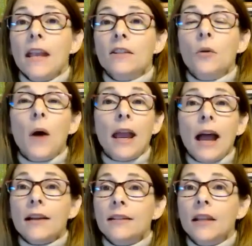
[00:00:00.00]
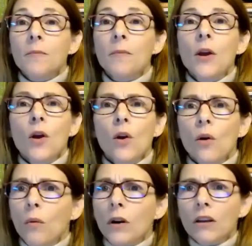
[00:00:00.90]
So I ask them,
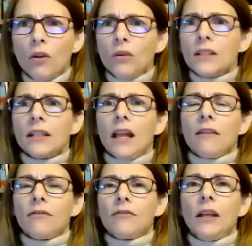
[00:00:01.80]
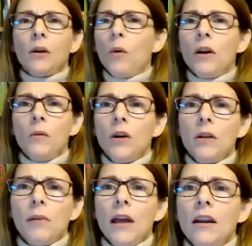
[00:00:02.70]
what are your goals in life? Like, where, where do
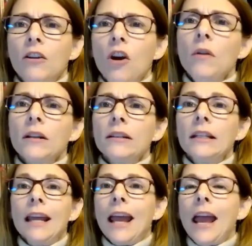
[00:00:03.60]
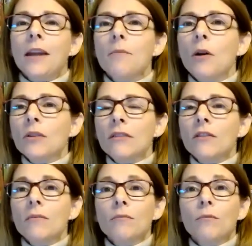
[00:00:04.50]
you plan on going? And most of
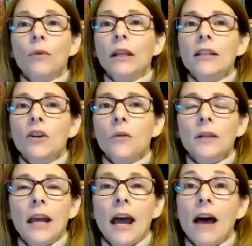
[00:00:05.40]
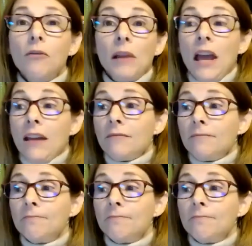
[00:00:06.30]
them really don't have a plan.